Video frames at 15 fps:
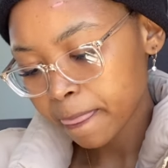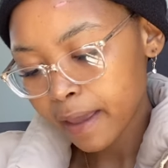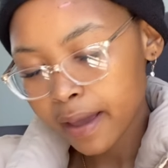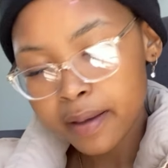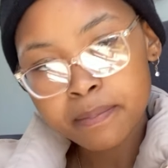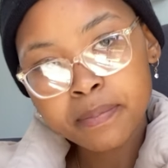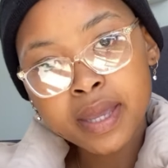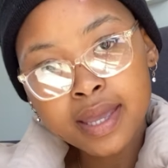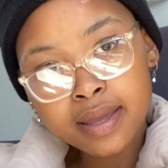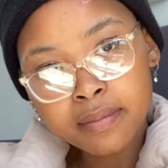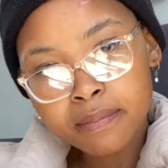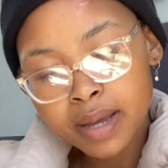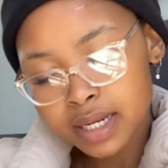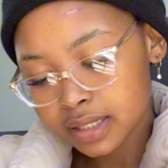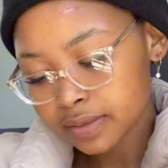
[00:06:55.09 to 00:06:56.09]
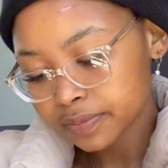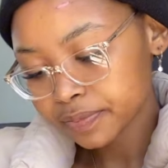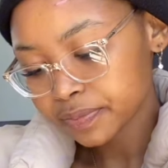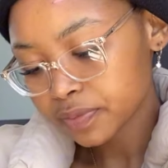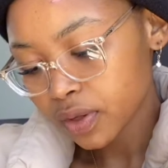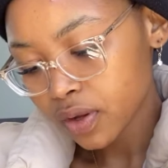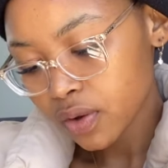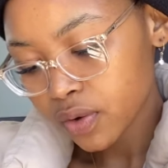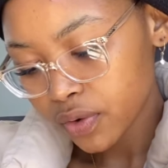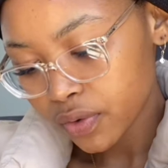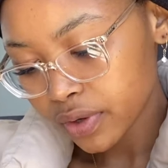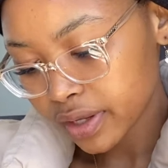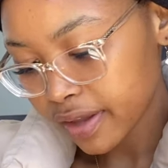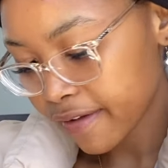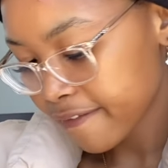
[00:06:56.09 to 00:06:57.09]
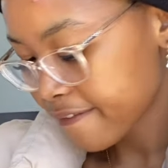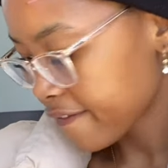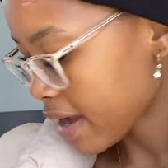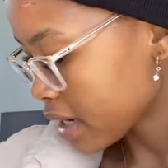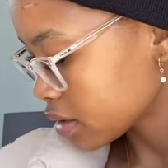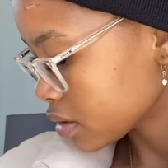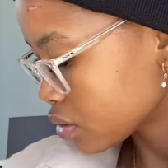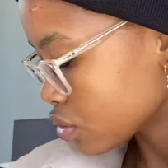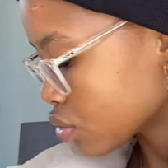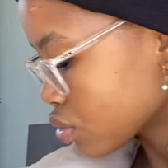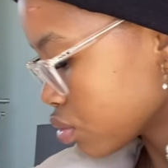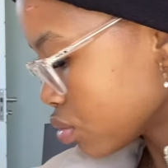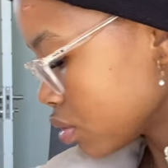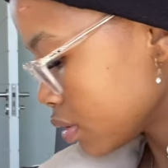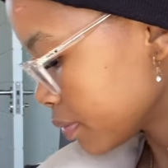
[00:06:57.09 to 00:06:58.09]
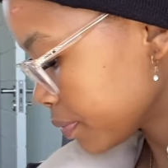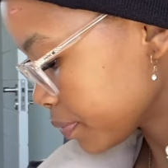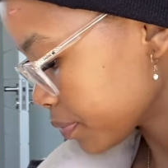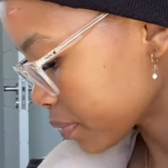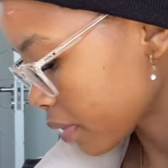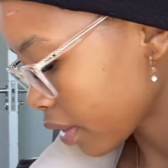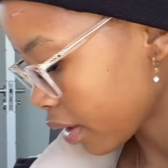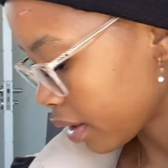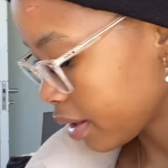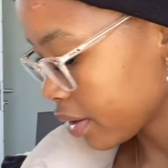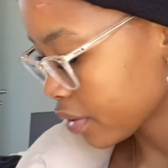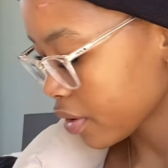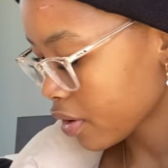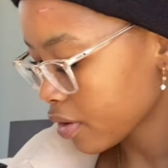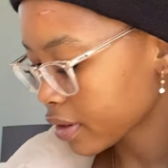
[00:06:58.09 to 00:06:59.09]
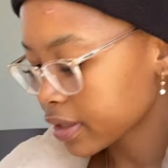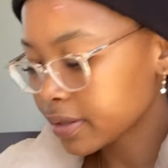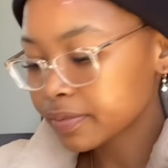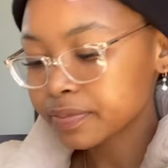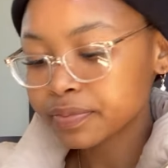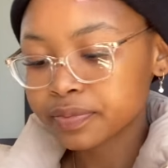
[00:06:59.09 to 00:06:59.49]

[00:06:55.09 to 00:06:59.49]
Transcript: I'm paying money, okay? Fine, so you call, okay.